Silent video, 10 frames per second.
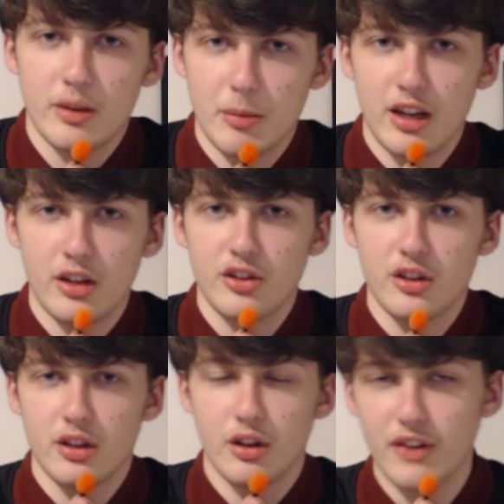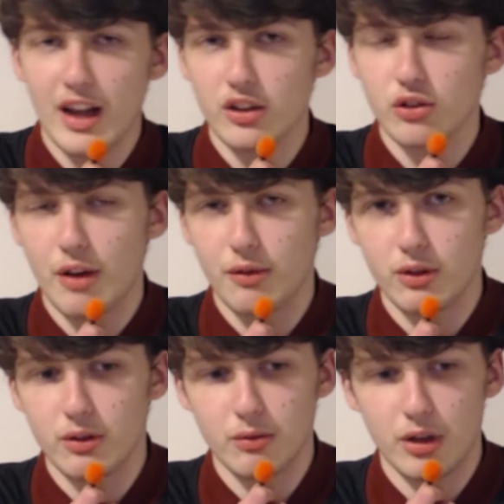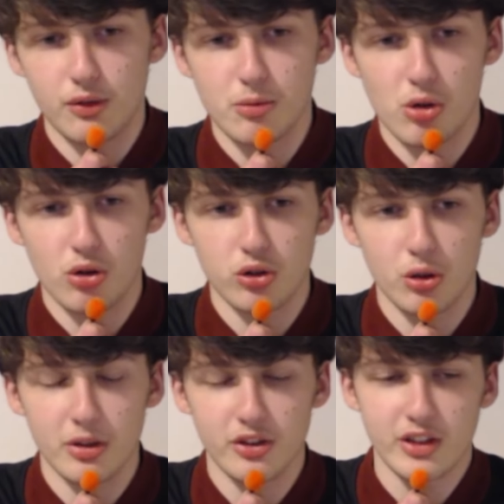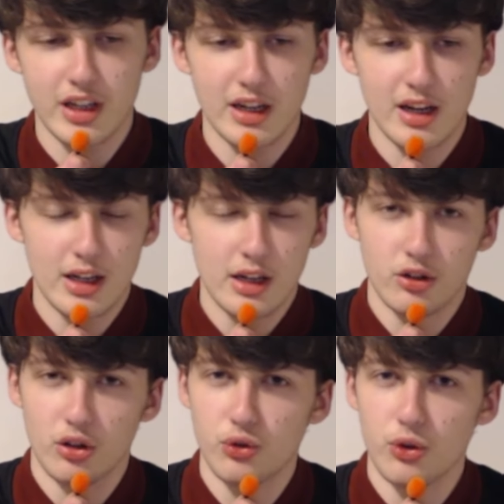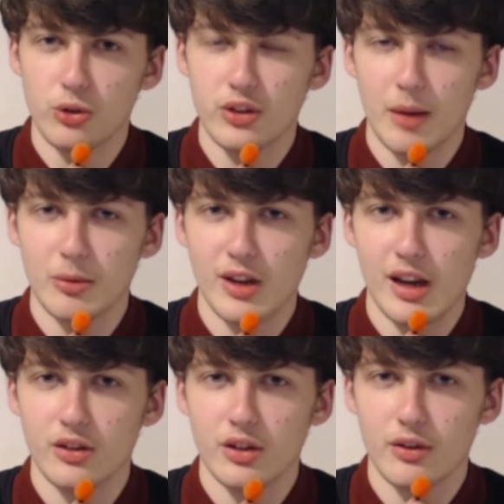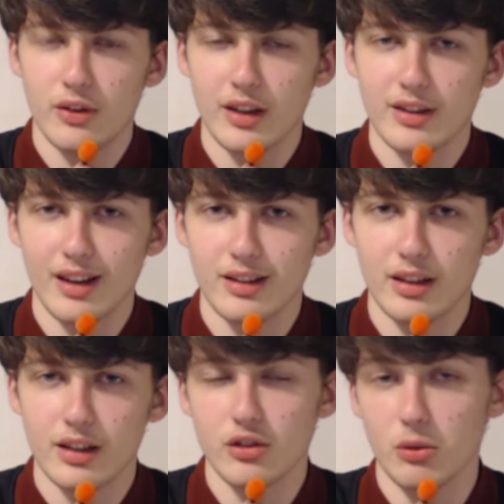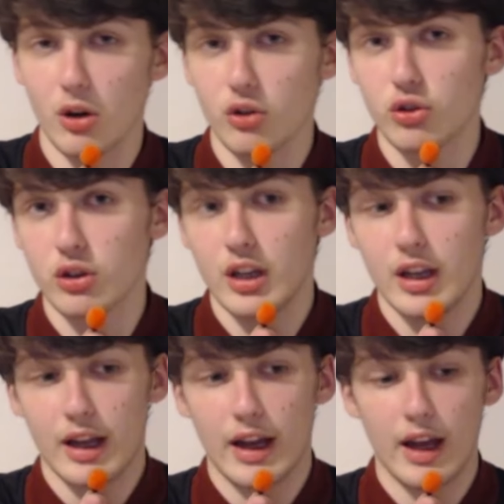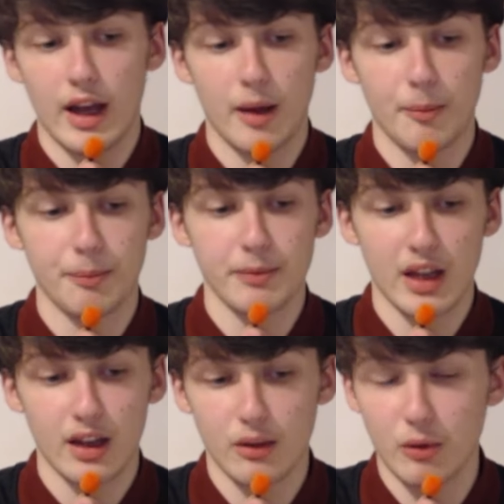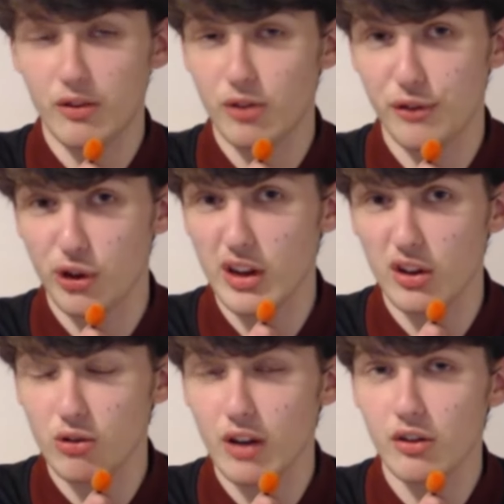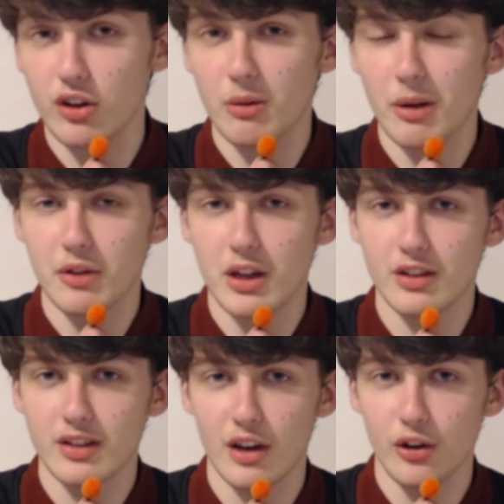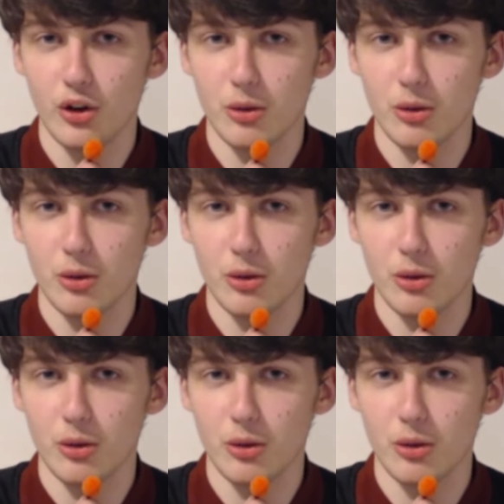the manager and the fans are having with a football club, and seeing those full-time scenes are fantastic to watch. Whether you're in the ground or whether you're sat at home